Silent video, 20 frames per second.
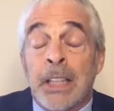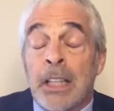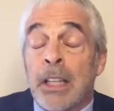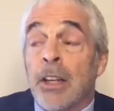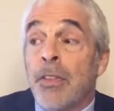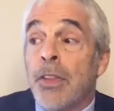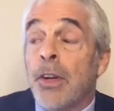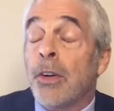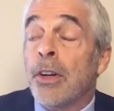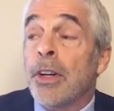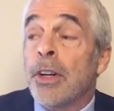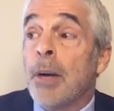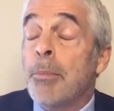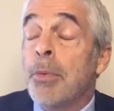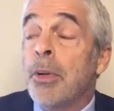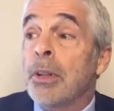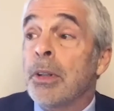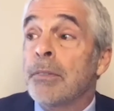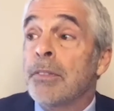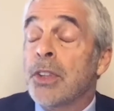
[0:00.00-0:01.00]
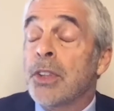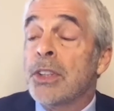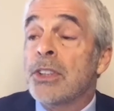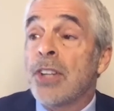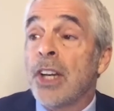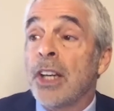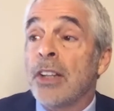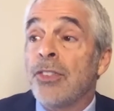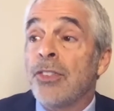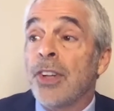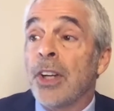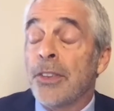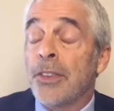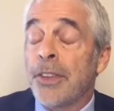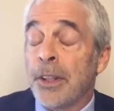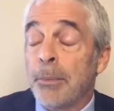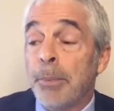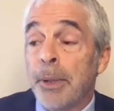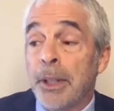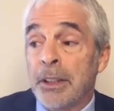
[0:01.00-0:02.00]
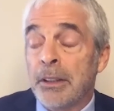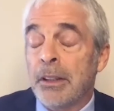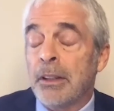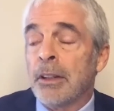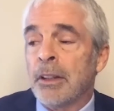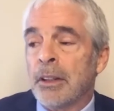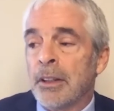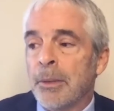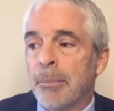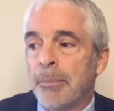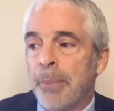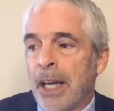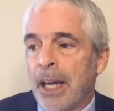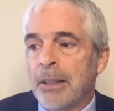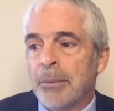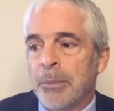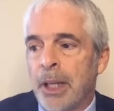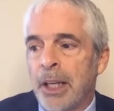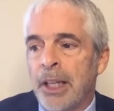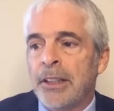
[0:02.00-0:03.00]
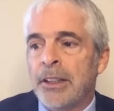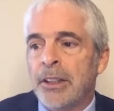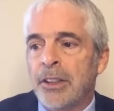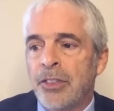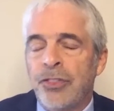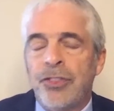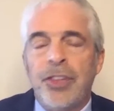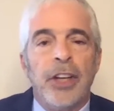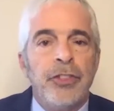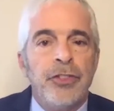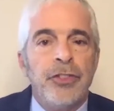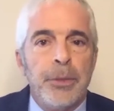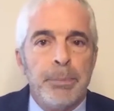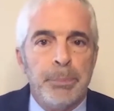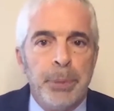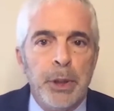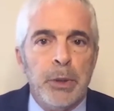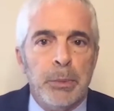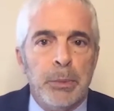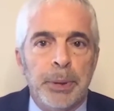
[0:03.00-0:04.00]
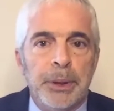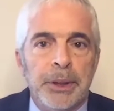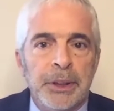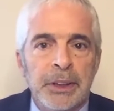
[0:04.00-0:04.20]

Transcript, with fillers: There are a number of good tests out there, but the, the bottom line is test the poop.